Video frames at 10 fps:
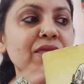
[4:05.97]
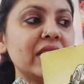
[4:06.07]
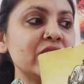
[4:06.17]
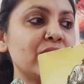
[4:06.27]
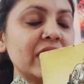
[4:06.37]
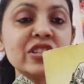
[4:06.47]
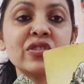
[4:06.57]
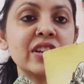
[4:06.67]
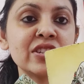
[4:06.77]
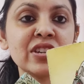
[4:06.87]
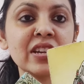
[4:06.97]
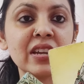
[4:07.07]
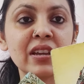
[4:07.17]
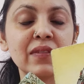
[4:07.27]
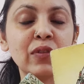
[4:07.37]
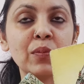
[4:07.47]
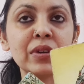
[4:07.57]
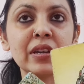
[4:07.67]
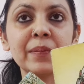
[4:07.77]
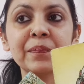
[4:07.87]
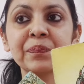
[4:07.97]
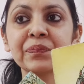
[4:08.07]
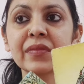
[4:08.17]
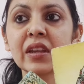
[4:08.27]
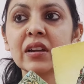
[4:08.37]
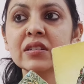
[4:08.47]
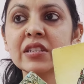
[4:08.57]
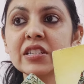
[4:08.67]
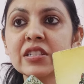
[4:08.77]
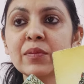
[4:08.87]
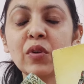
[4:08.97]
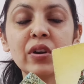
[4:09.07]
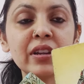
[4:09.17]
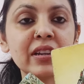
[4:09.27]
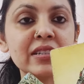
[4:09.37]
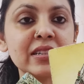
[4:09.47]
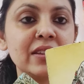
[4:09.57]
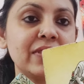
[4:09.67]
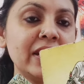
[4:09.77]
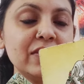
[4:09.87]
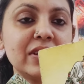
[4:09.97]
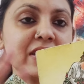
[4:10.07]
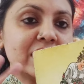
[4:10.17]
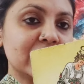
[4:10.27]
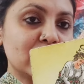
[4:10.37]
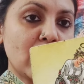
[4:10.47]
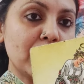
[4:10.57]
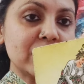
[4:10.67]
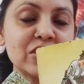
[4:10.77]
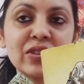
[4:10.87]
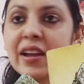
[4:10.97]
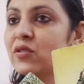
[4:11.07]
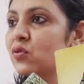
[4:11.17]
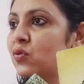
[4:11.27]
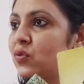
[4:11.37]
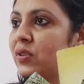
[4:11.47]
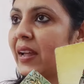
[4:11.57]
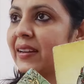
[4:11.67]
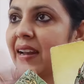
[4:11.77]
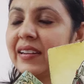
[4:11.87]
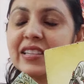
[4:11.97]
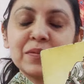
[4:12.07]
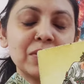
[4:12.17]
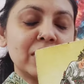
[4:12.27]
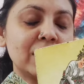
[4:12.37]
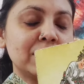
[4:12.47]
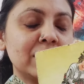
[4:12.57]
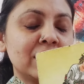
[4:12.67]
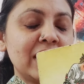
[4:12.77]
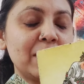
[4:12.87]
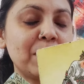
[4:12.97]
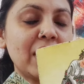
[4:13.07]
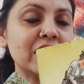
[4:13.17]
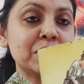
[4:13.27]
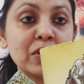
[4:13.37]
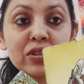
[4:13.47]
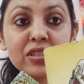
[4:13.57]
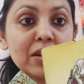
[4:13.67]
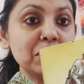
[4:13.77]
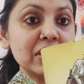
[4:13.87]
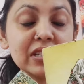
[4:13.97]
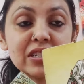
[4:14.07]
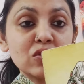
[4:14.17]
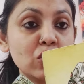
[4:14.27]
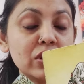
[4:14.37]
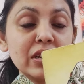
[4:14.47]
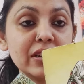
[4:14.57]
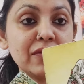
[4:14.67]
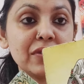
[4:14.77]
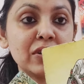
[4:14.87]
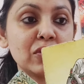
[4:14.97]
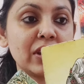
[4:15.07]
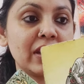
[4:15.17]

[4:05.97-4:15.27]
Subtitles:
very strange day for me. Since the morning itself. Anyways, so I'm just trying to like let this day pass because something is totally different today